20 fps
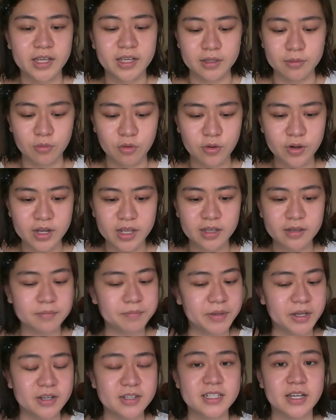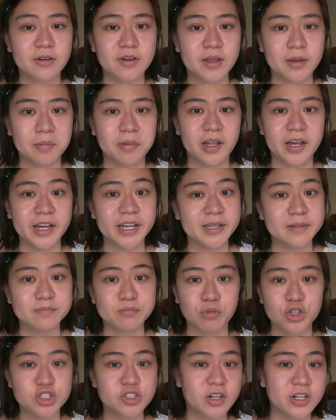In the morning, because I only apply
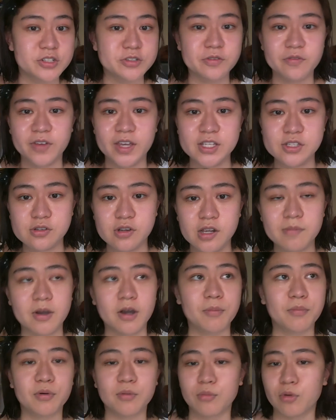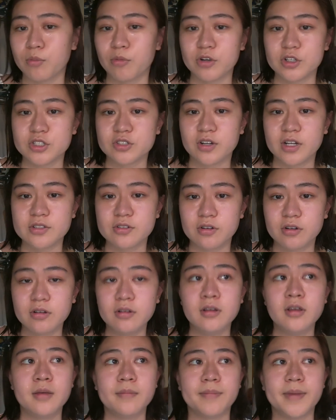moisturizer and face cream, I'll put more moisturizer on,
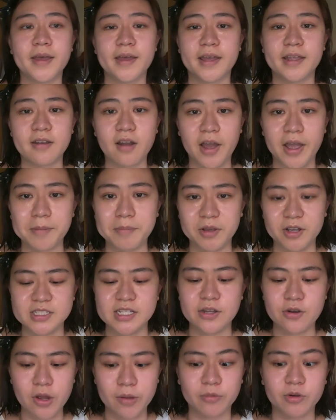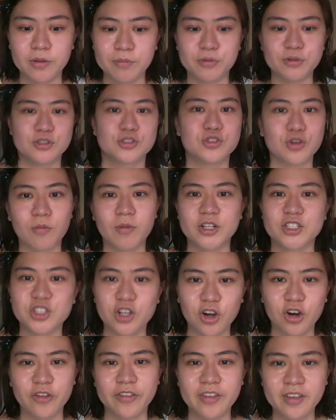but at night, because I know I'm going to put so much
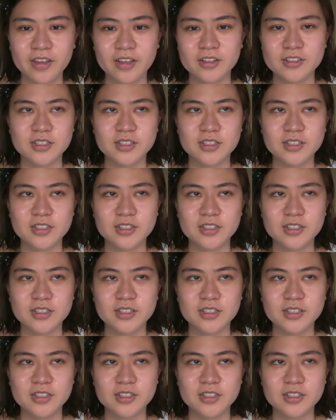on,